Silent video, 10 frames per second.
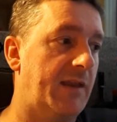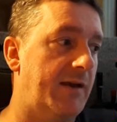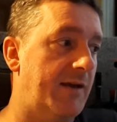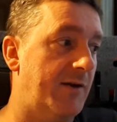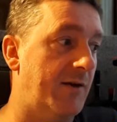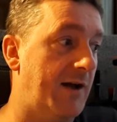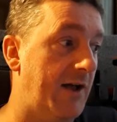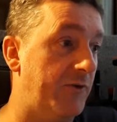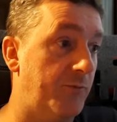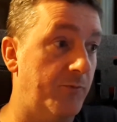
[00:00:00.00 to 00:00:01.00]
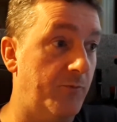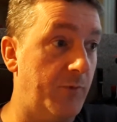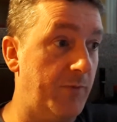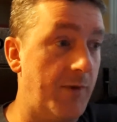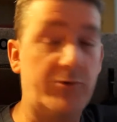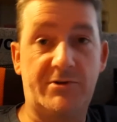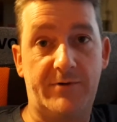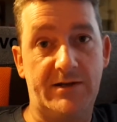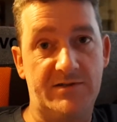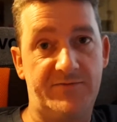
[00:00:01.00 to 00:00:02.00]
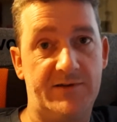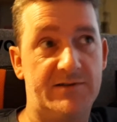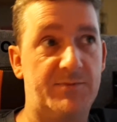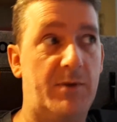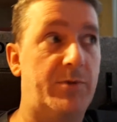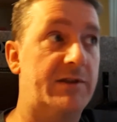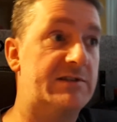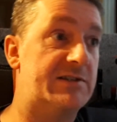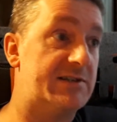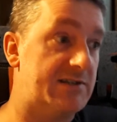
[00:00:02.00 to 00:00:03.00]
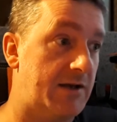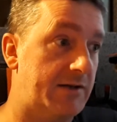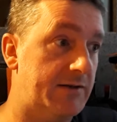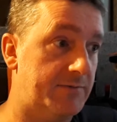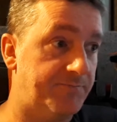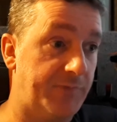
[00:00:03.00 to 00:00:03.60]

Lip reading: As with most creative fields, and my brother's a designer,